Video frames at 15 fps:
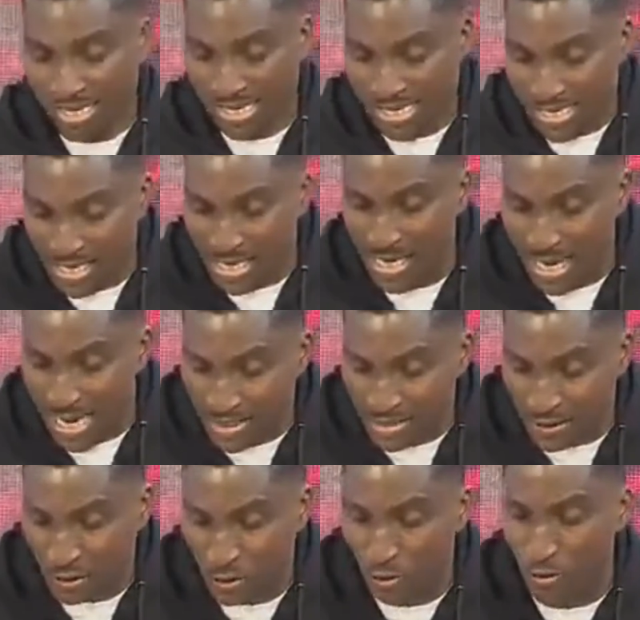Create
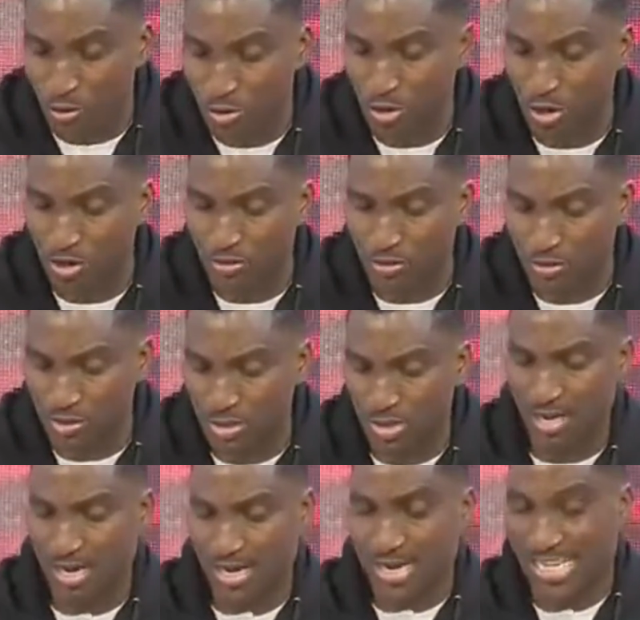solutions,
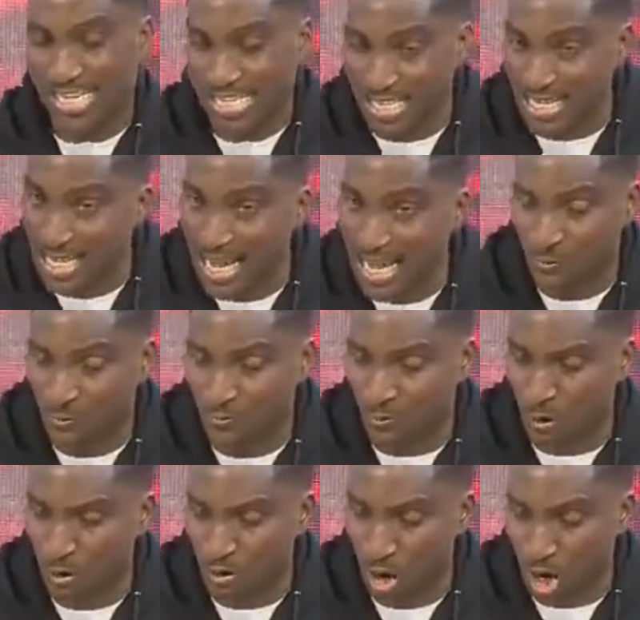create
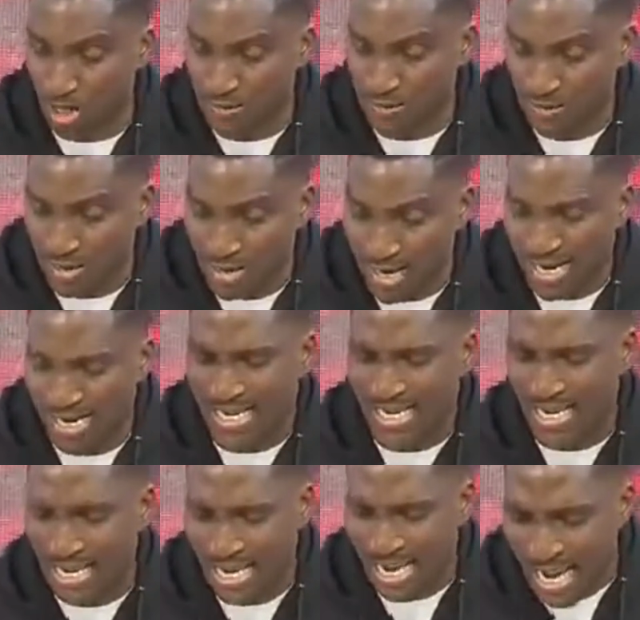products,
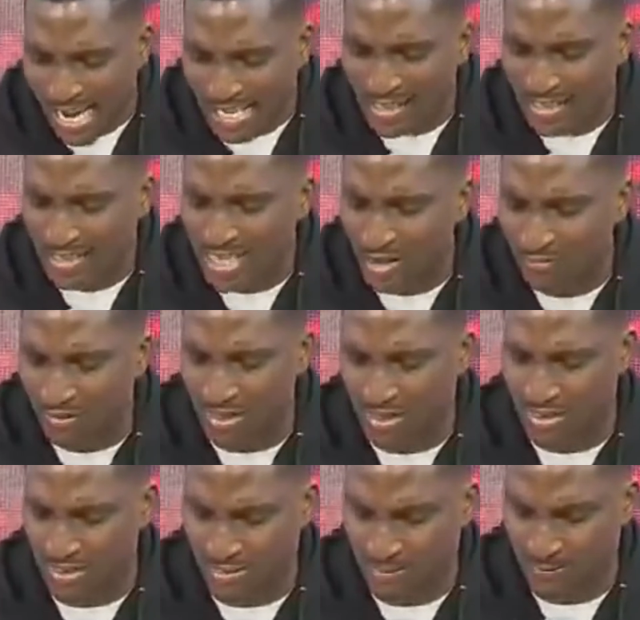create
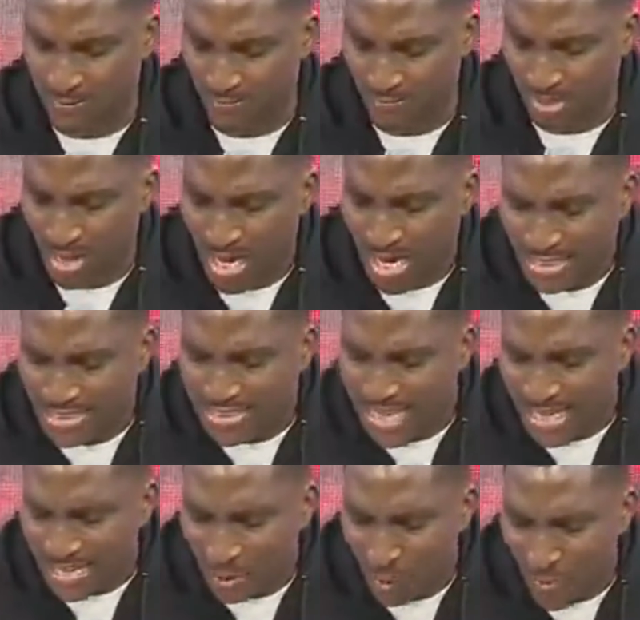services
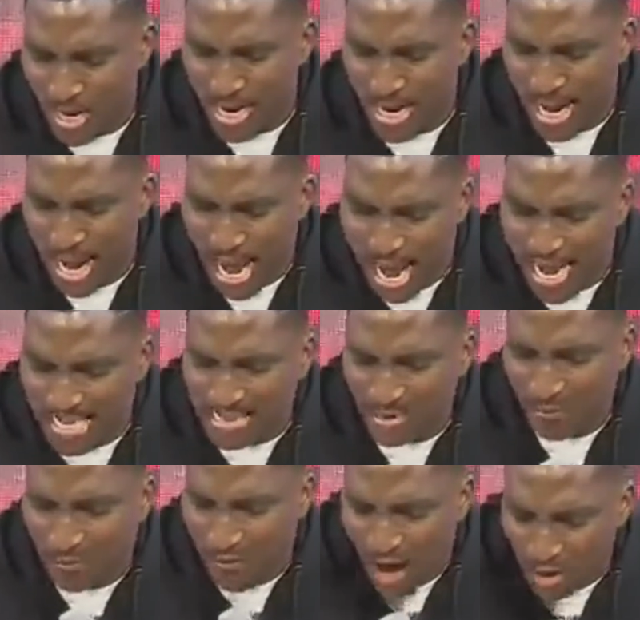that will add
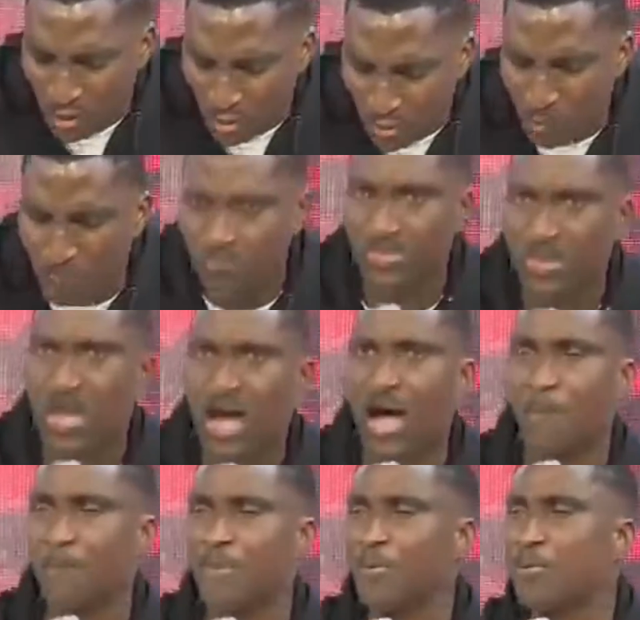value
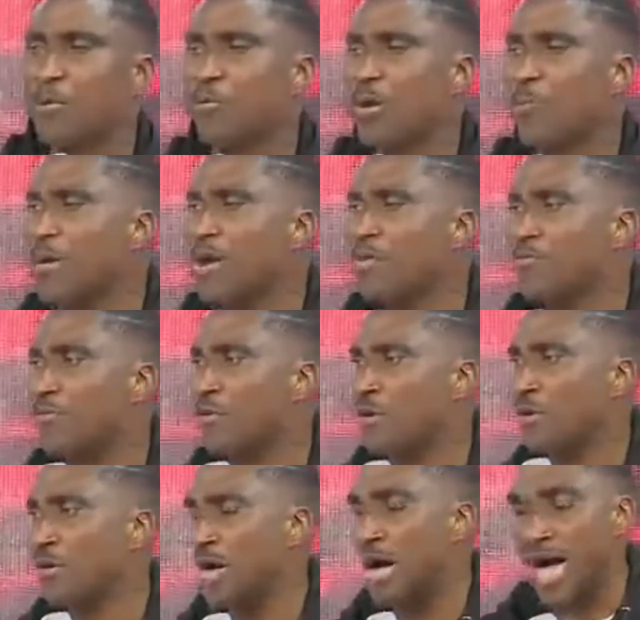and people will pay
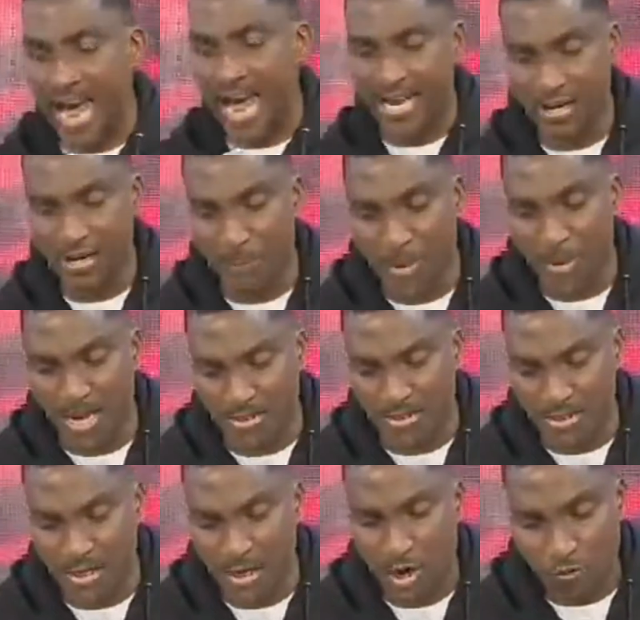for. I
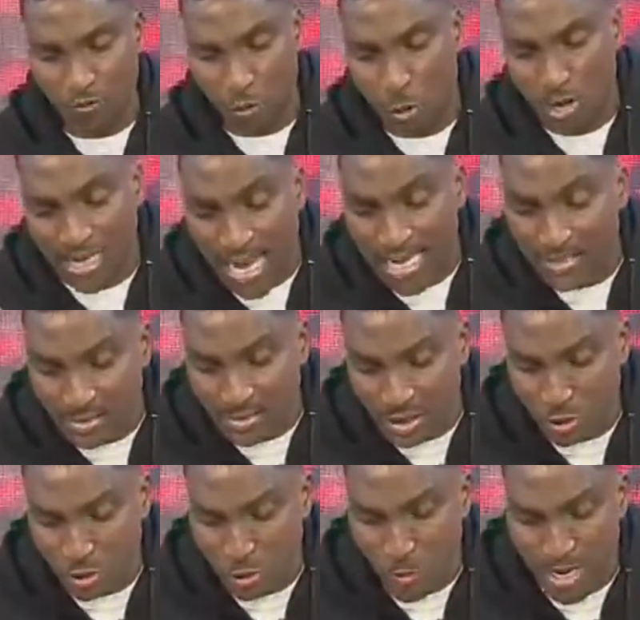repeat, to get
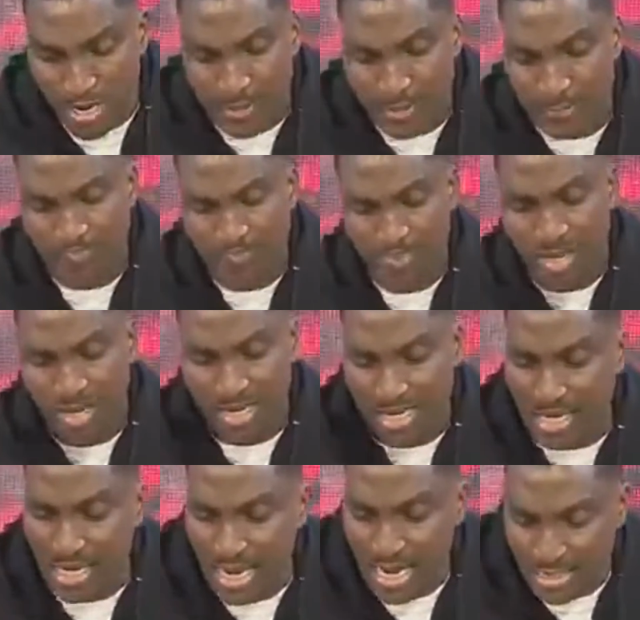rich quick,
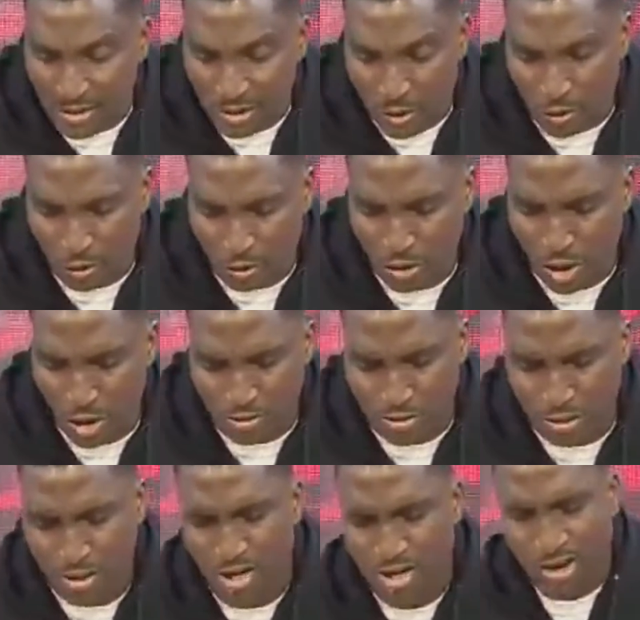create solutions,